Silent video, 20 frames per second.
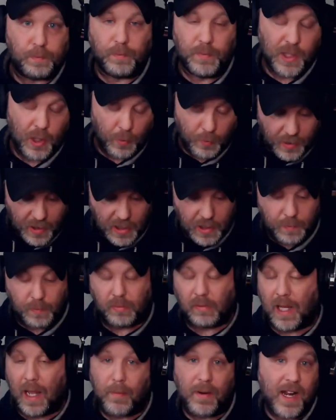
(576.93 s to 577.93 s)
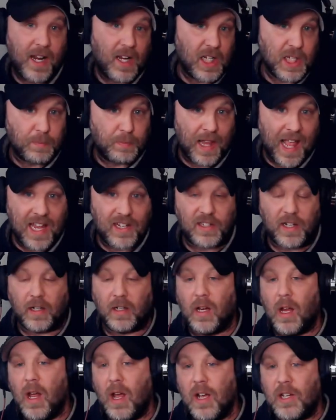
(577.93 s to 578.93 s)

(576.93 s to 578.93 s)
laminated, it's plastic.